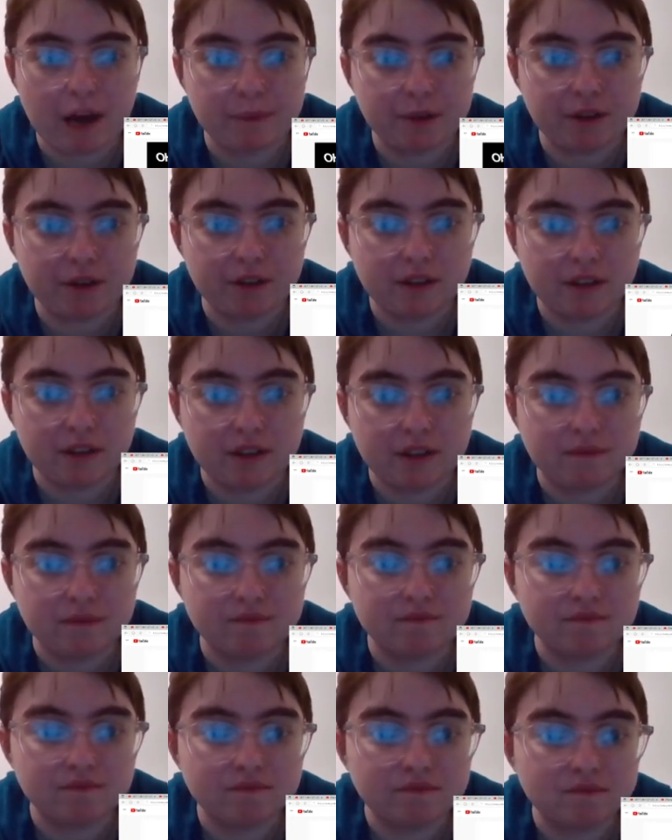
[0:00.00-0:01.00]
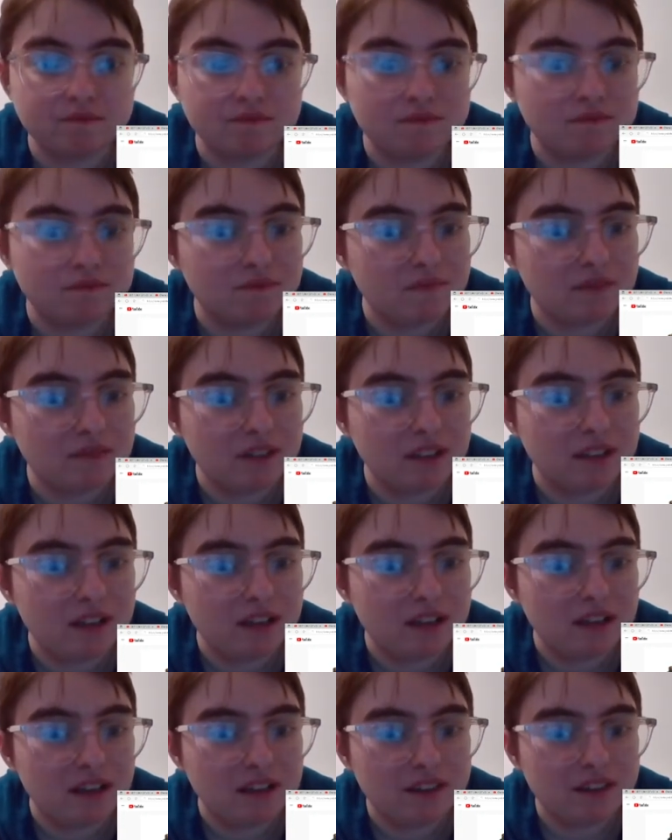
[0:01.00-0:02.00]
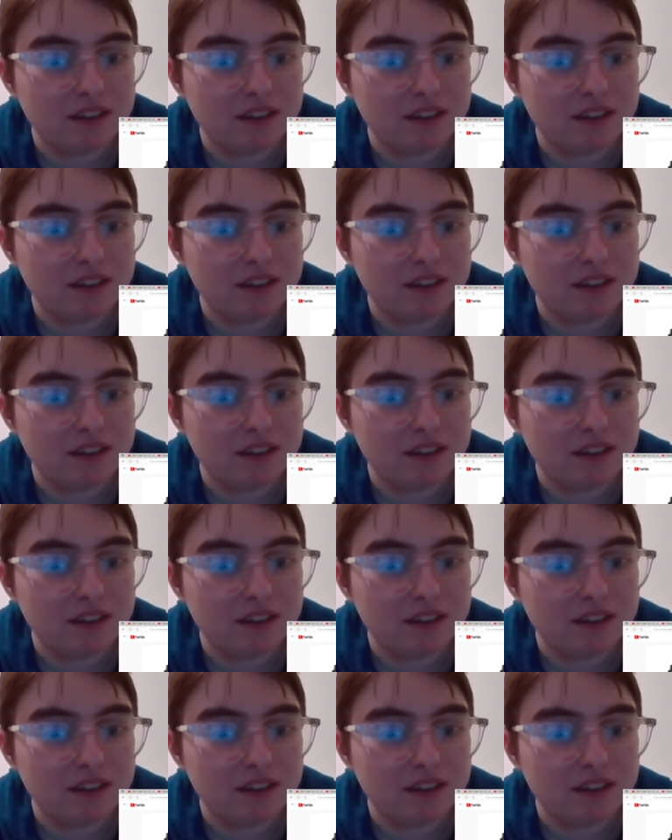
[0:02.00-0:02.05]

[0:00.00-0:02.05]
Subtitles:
Oh, yeah, this is my new backup feature, Time Machine.